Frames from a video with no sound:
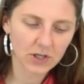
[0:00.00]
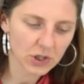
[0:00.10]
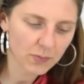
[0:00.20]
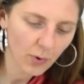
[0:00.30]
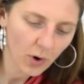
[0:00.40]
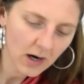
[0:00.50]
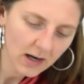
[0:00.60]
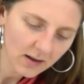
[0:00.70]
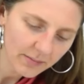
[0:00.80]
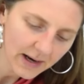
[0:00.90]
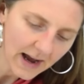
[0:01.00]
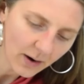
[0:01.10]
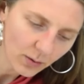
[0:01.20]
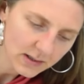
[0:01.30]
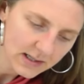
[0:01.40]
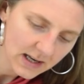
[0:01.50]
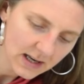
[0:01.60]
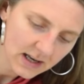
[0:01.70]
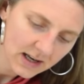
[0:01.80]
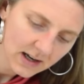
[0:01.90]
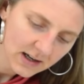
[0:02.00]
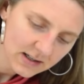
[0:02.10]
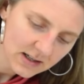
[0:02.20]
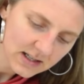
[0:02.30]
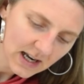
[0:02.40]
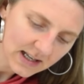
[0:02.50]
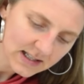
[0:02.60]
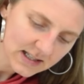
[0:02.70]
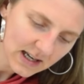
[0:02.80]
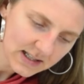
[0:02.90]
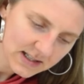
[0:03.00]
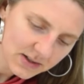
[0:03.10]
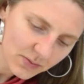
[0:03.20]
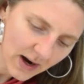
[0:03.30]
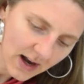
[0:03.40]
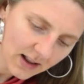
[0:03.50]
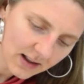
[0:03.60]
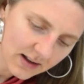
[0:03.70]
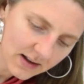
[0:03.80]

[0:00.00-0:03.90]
to just pour a little bit out to taste test as well.